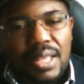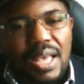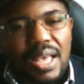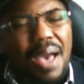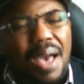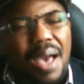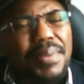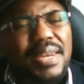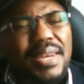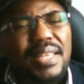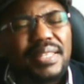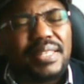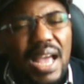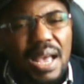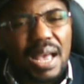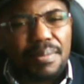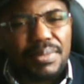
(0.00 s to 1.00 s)
How many
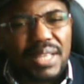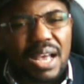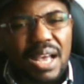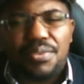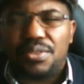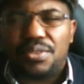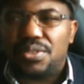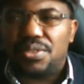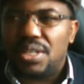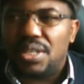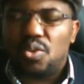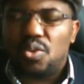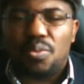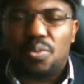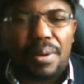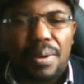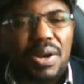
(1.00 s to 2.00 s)
times have you seen
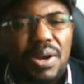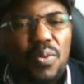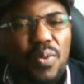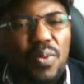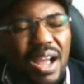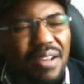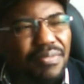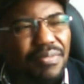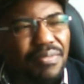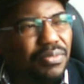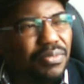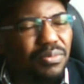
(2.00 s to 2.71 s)
Obama wife